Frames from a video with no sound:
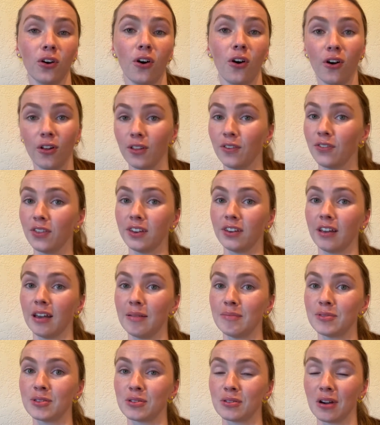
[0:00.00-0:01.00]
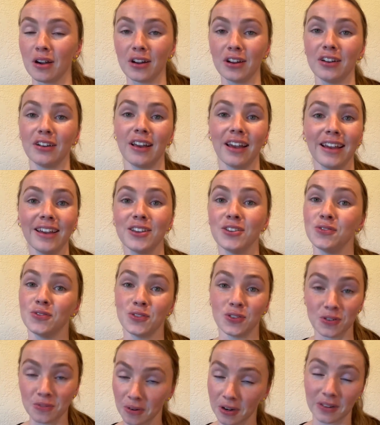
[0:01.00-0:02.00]
all of the times throughout your day you
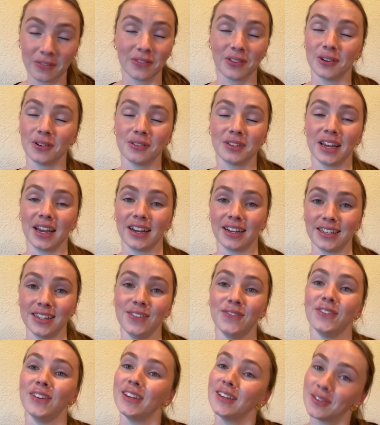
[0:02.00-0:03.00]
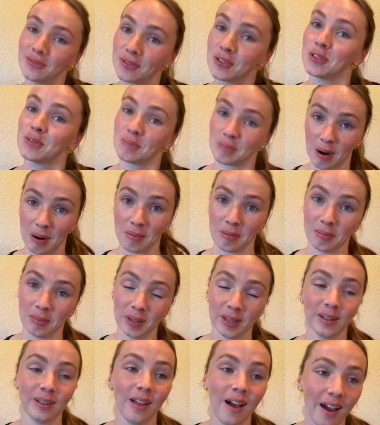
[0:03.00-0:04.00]
do one of those activities, which is probably
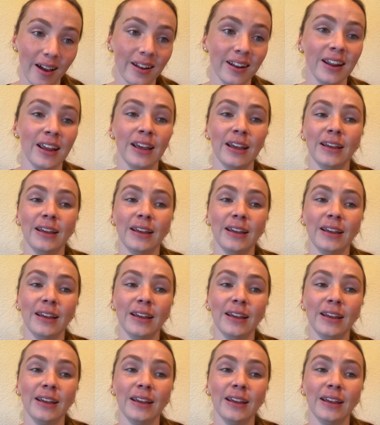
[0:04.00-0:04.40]
a lot.